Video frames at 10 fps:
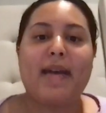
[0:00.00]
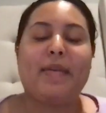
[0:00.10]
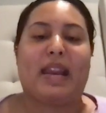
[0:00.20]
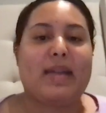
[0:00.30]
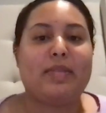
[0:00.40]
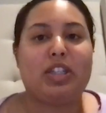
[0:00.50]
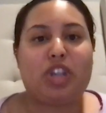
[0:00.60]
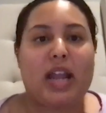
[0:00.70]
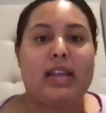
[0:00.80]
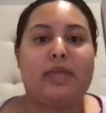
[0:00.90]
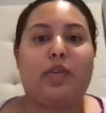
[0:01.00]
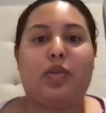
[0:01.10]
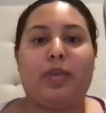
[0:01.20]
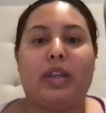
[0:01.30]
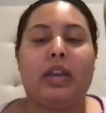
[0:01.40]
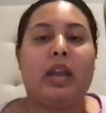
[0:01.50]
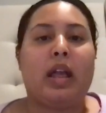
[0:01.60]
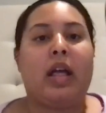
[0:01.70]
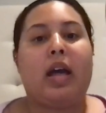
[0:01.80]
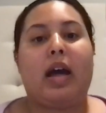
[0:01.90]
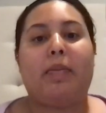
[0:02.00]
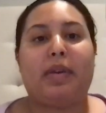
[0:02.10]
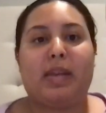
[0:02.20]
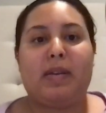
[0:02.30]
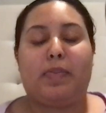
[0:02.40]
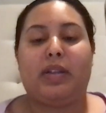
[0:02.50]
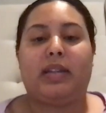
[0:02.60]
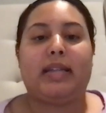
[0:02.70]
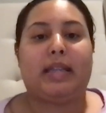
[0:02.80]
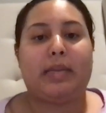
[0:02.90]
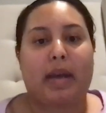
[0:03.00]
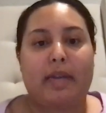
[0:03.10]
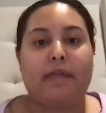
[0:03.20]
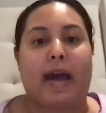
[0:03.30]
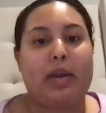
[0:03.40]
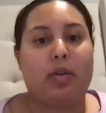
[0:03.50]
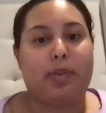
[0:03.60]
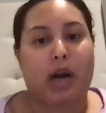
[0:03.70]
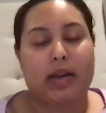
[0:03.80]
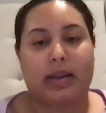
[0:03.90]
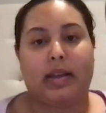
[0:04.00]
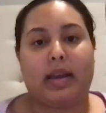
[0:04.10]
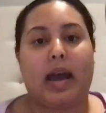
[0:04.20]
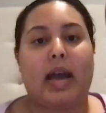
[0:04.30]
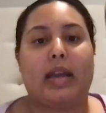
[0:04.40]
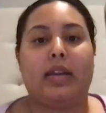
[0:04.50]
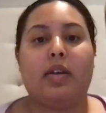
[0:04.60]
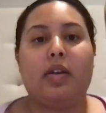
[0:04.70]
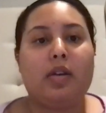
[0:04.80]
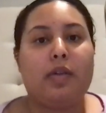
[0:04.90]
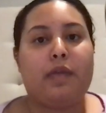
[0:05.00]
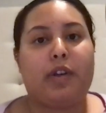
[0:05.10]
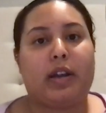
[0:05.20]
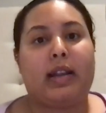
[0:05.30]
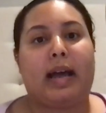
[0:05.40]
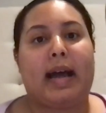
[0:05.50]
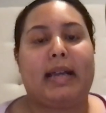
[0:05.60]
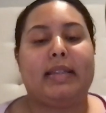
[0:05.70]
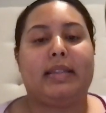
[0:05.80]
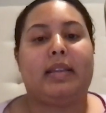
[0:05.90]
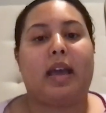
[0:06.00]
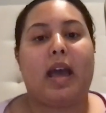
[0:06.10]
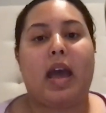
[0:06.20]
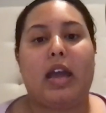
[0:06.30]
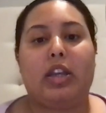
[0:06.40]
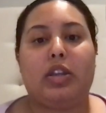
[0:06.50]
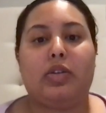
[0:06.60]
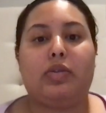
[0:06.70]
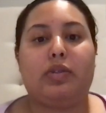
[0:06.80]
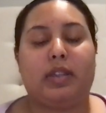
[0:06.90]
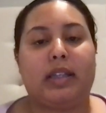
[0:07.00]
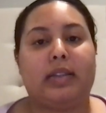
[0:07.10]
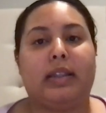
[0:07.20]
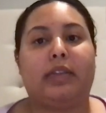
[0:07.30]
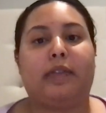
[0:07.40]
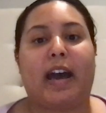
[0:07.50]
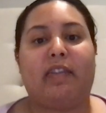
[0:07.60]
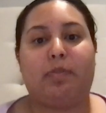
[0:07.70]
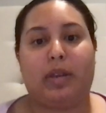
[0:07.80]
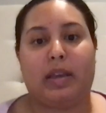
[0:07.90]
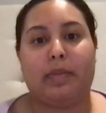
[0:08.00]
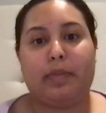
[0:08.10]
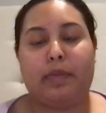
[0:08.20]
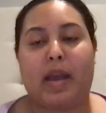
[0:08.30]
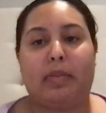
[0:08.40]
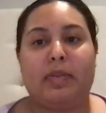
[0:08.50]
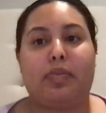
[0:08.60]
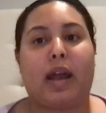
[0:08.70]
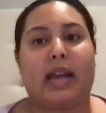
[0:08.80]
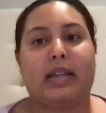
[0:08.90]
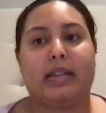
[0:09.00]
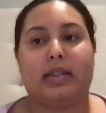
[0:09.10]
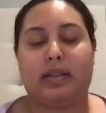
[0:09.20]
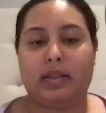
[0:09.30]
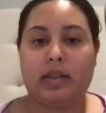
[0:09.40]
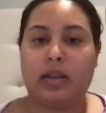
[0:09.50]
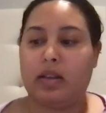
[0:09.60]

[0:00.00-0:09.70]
my name is Jaylene Roman. I'm going to be presenting my final pocket guide for class NU 665B, Family Practice.